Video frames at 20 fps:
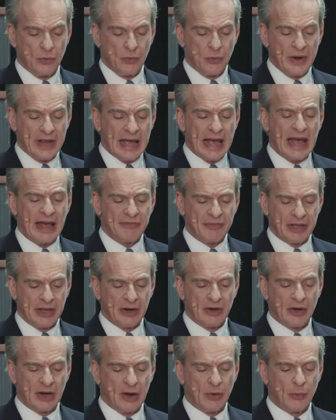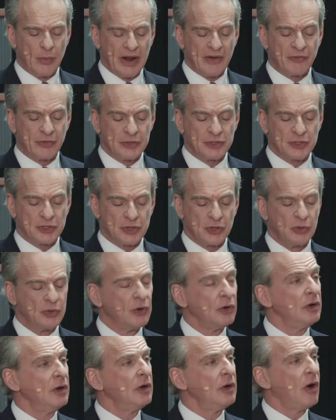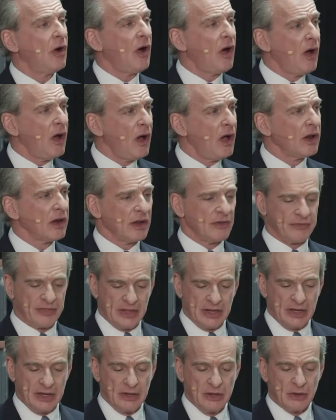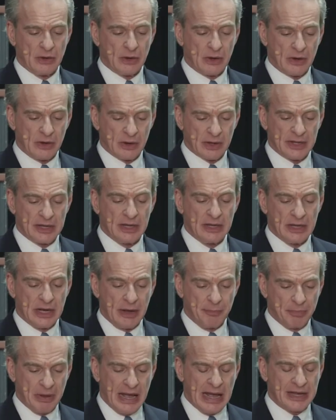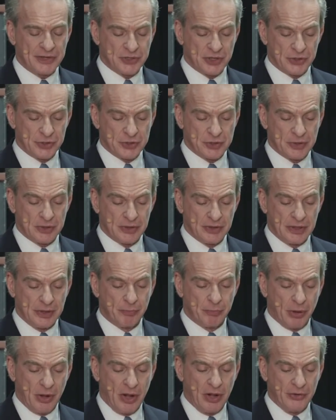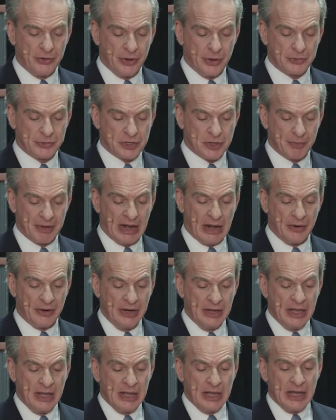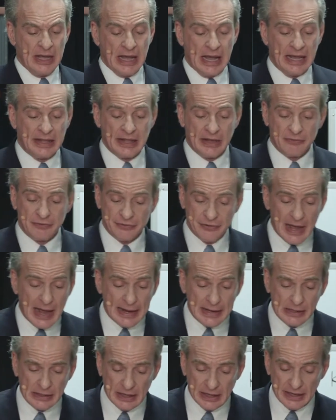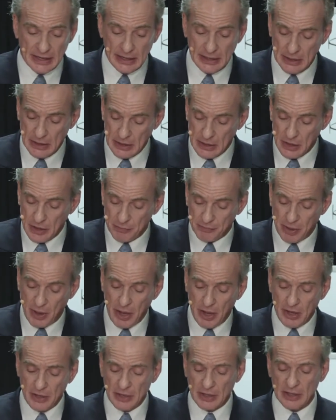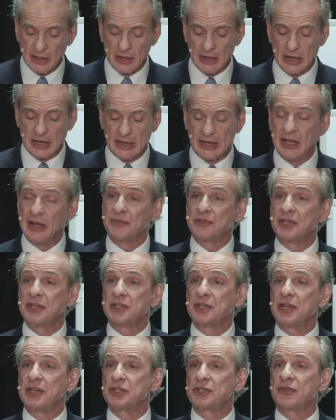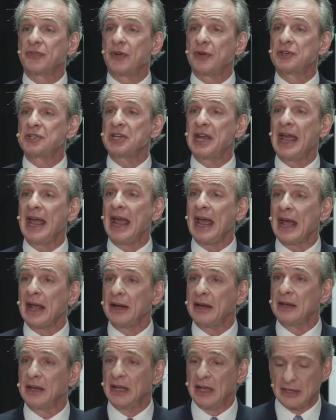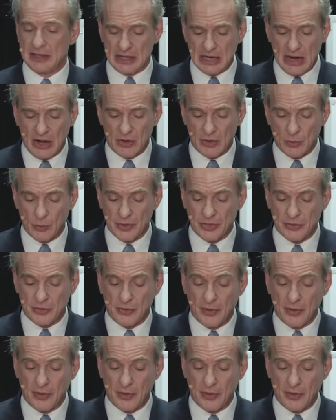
we have here a reference to all of the early apostles that Paul knows about. And then finally, Paul gives us his first hand encounter with